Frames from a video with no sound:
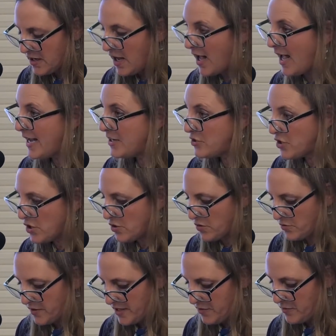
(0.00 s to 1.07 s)
I
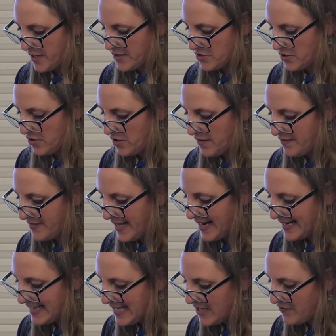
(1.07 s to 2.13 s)
know, he went on, that
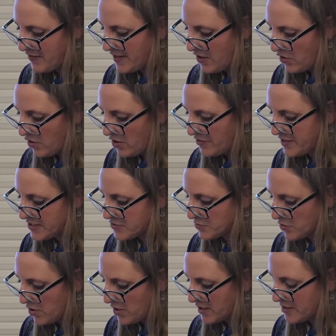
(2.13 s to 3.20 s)
even all this
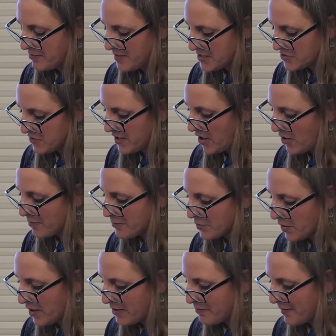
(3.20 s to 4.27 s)
wrong and misery are
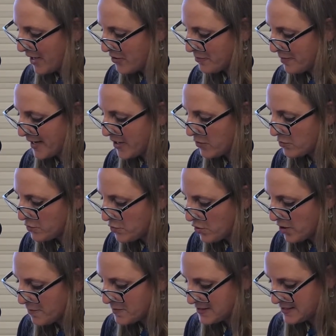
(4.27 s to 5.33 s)
brought about by a
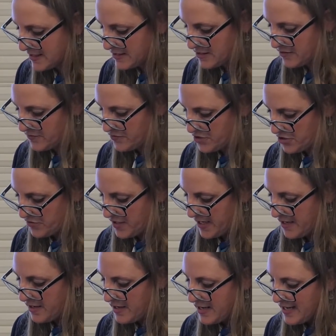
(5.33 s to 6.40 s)
warped sense of duty,